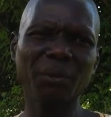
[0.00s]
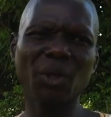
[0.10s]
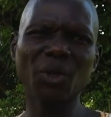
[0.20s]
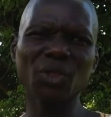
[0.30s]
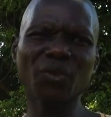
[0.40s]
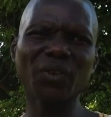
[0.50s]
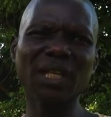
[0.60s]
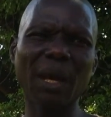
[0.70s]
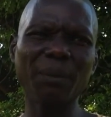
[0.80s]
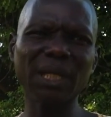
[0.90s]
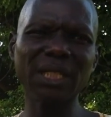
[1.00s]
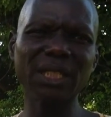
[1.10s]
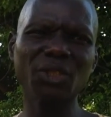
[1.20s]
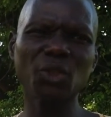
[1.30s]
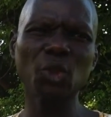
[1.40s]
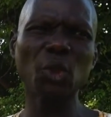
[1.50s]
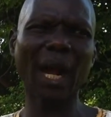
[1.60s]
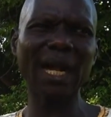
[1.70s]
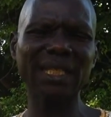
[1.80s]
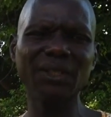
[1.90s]
because of inability to
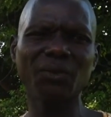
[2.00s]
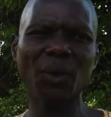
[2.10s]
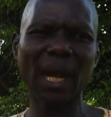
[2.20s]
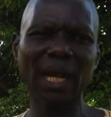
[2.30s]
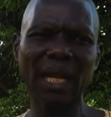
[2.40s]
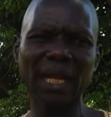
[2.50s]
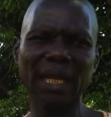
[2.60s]
do active work,